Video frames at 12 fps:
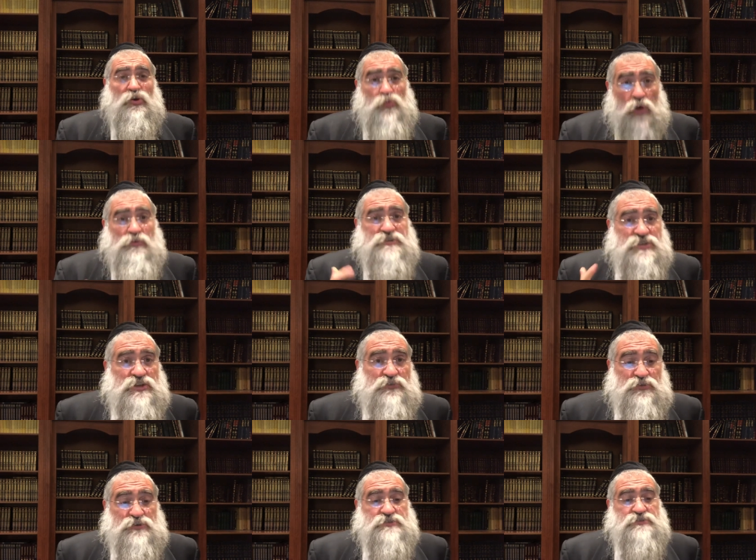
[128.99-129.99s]
What was the
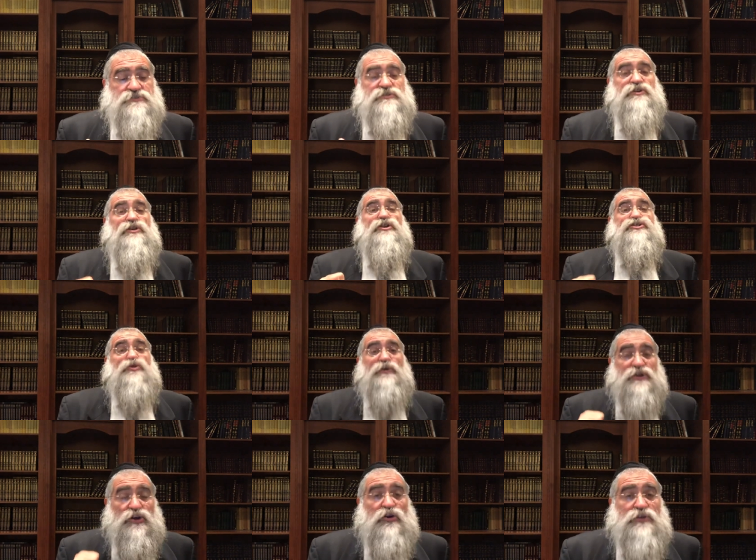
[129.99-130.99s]
difference? So
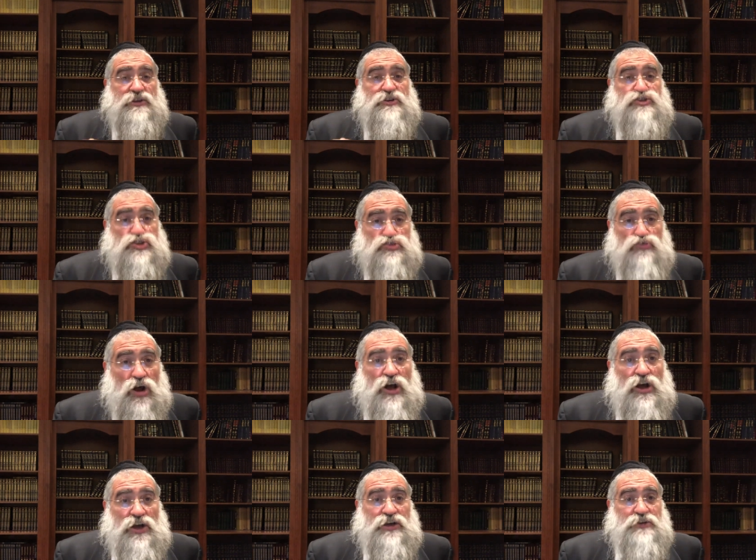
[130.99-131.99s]
we know that the
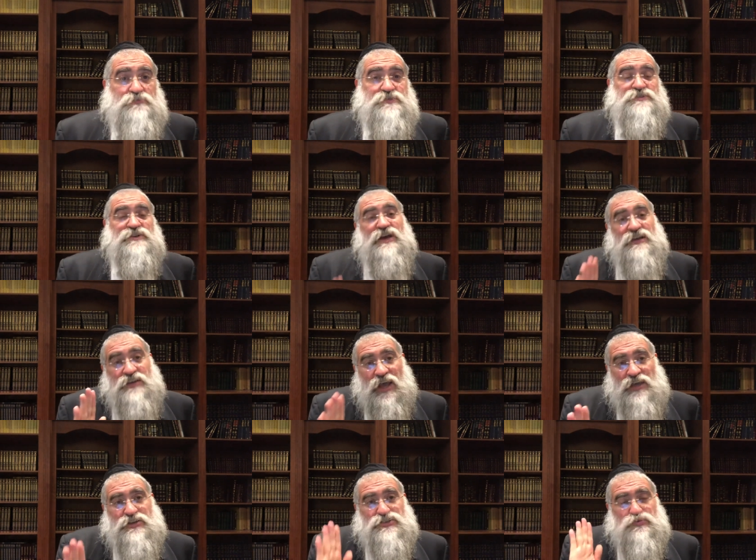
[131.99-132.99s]
tribes,
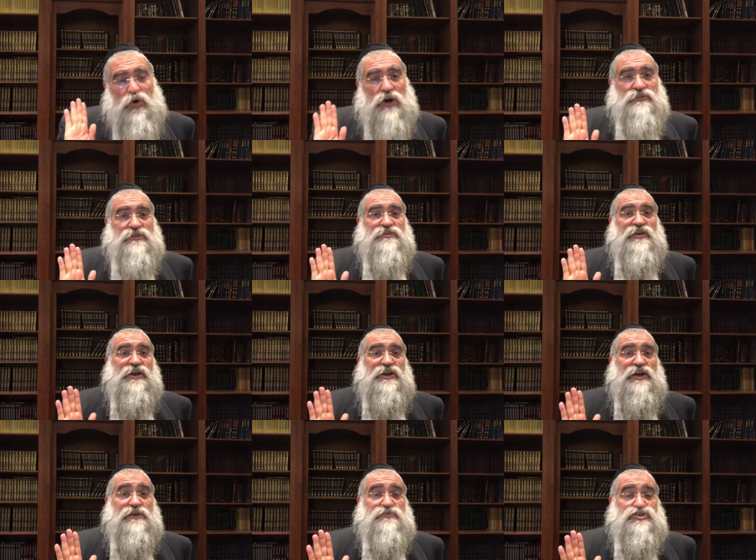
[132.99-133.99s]
they just wanted to take
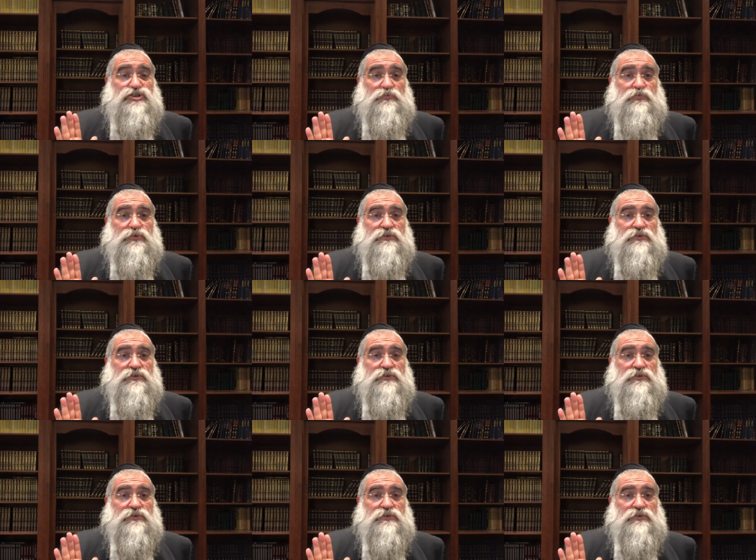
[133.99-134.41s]
care of sheep.